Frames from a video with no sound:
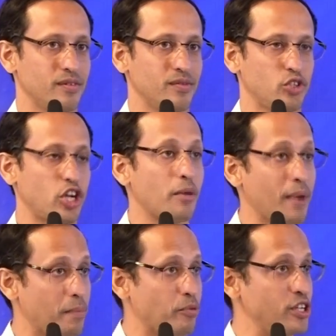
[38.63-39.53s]
share my
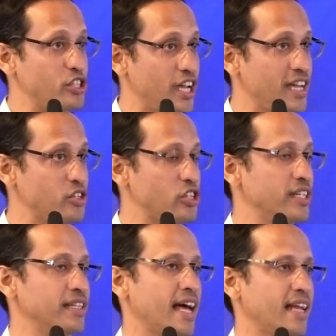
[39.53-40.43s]

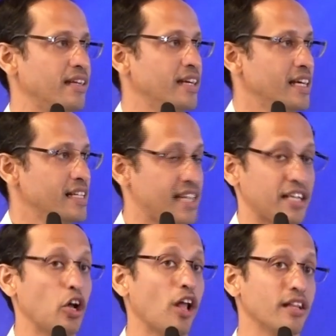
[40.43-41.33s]
appreciation that
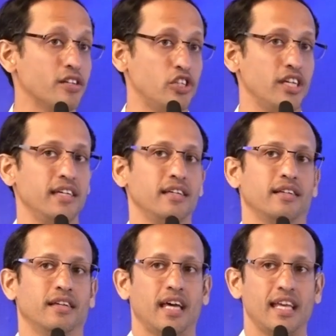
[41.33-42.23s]
technology
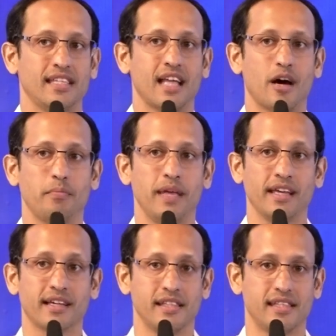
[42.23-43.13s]
is now being
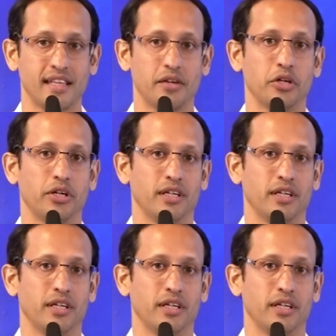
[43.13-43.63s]
considered